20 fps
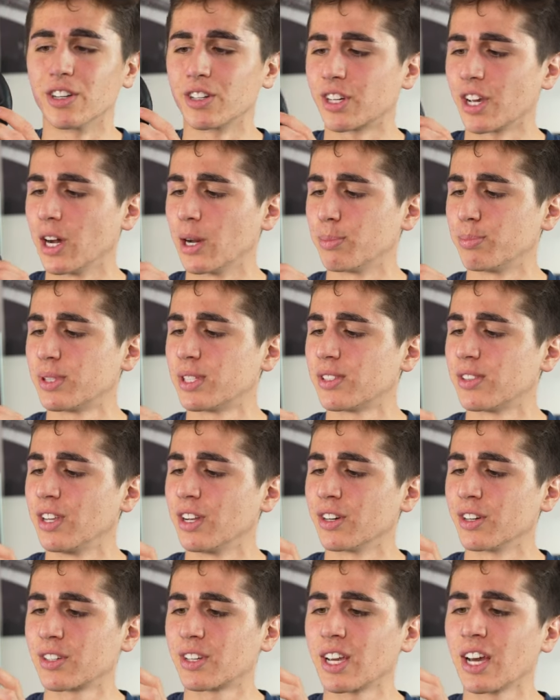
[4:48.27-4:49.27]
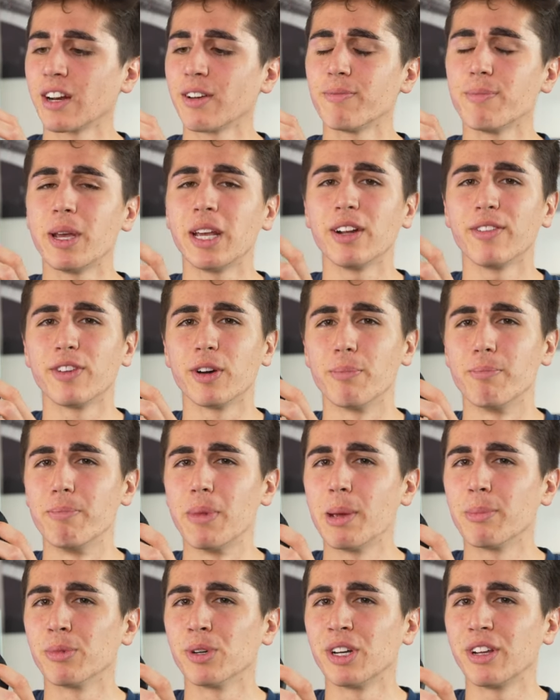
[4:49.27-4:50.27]
cups. They're kind of made of a
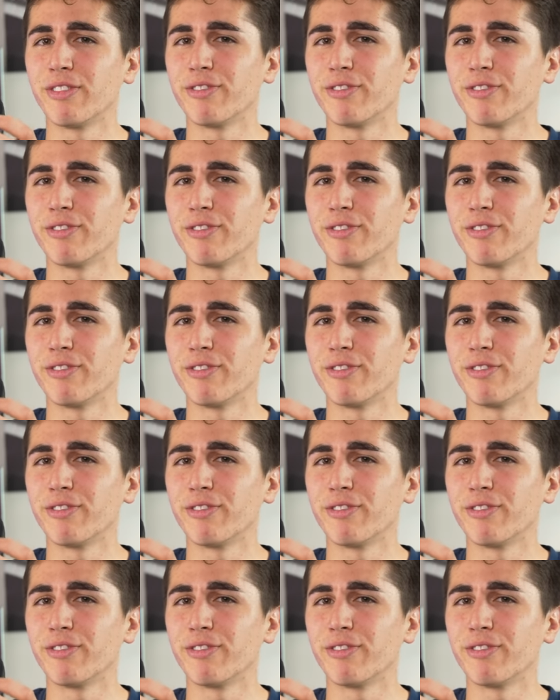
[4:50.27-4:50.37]
memory